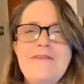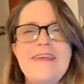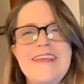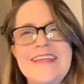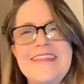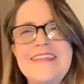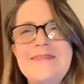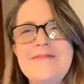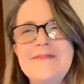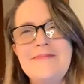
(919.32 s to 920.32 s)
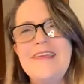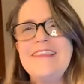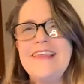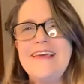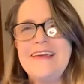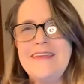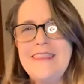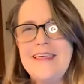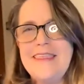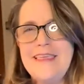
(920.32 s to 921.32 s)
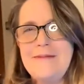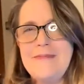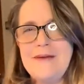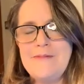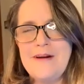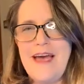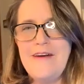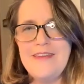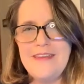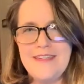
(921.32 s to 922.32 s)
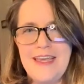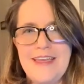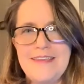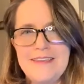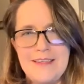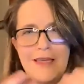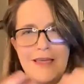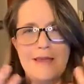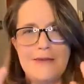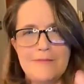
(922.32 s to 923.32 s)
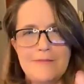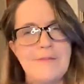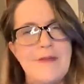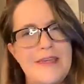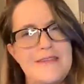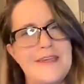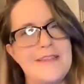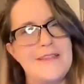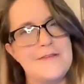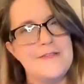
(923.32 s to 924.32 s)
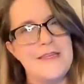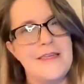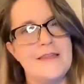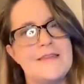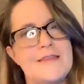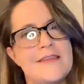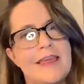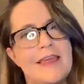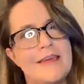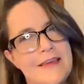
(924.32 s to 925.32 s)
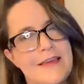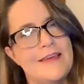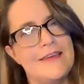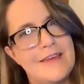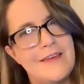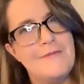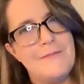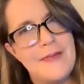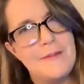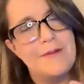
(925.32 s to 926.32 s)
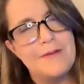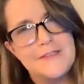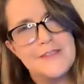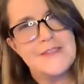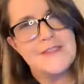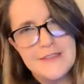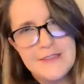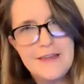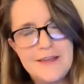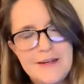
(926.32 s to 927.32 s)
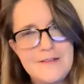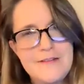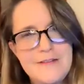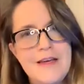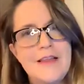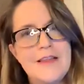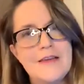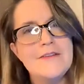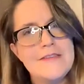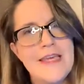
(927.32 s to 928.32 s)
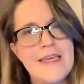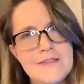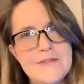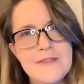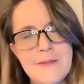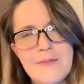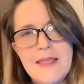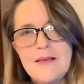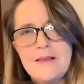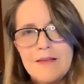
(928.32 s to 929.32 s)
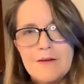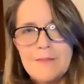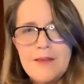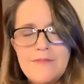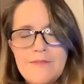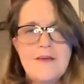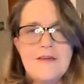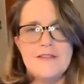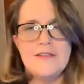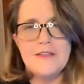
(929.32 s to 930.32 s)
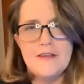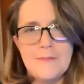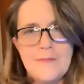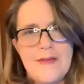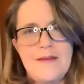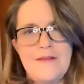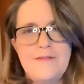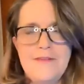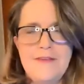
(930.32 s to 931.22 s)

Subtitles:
does seem to be like a theme that we're having today is like planting those seeds, like give people just a little taste of something, a little bit of knowledge, a little bit of